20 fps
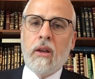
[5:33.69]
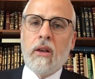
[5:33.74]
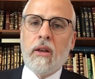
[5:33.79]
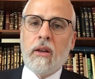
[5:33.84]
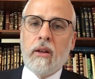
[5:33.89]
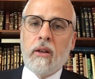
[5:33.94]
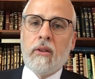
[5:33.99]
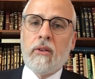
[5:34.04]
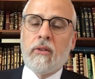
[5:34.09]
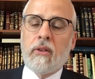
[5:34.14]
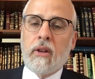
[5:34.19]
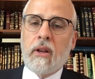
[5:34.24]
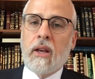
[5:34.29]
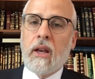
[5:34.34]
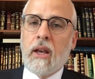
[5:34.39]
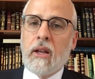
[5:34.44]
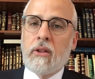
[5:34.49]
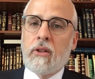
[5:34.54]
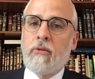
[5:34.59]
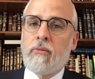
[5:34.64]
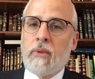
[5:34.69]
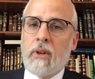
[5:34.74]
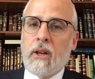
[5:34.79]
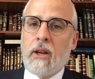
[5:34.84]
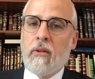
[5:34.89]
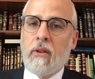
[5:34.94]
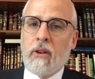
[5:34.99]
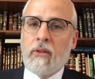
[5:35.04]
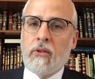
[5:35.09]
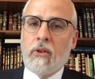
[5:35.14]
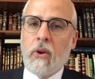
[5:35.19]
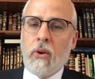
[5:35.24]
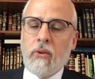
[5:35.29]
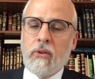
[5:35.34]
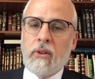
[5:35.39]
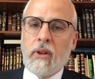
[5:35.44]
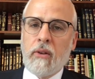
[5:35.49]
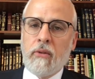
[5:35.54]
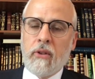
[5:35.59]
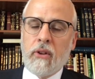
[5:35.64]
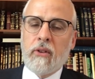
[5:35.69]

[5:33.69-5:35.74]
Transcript: It is the Chet of Mechiras Yosef,